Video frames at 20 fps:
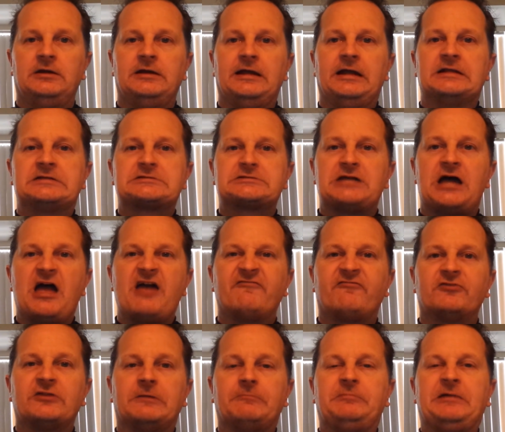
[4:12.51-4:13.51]
It's time
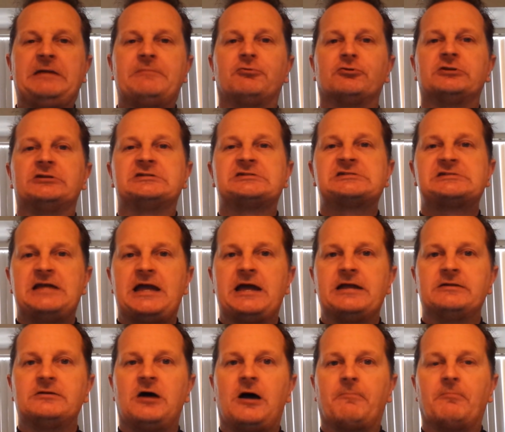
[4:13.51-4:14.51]
for the people to
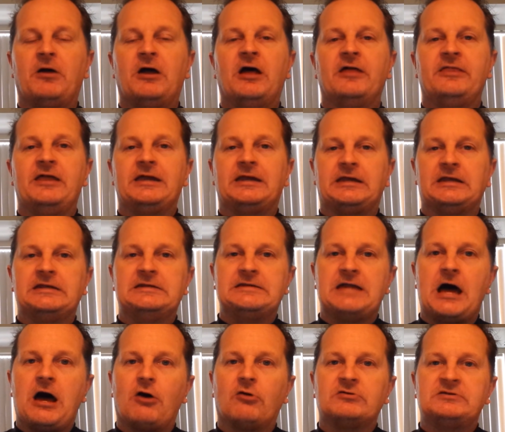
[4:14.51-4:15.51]
stand up. They can
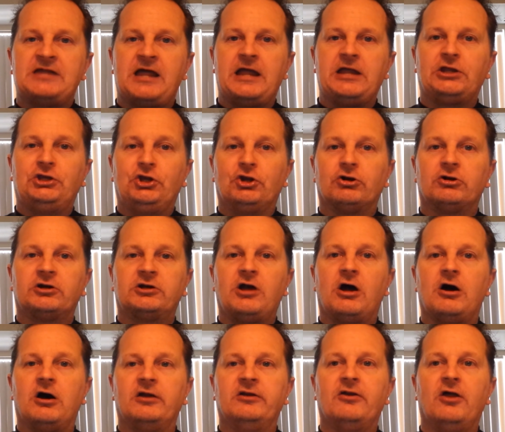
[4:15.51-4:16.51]
now take your
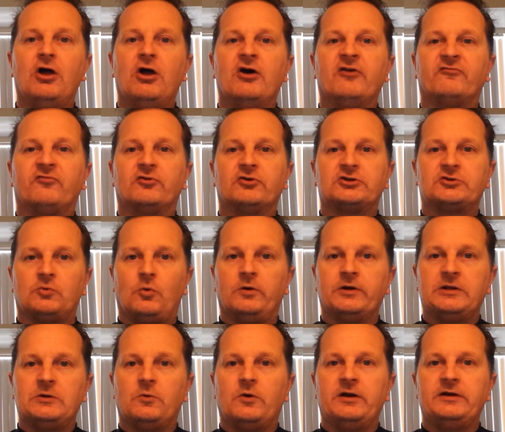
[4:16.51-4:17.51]
gun for
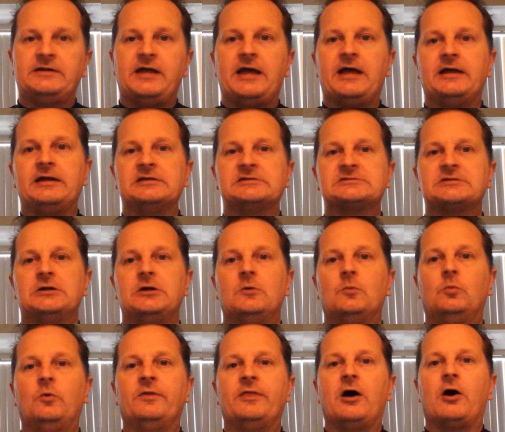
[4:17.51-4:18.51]
21 days
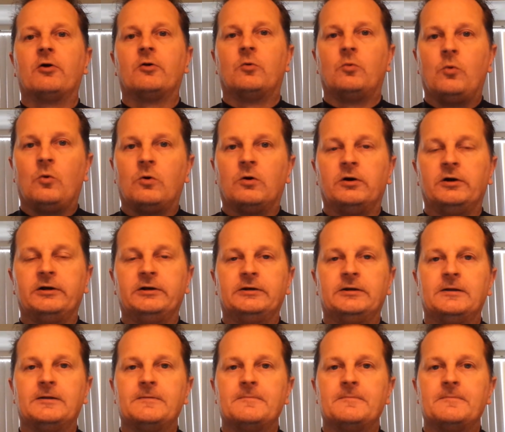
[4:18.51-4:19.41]
without a warrant.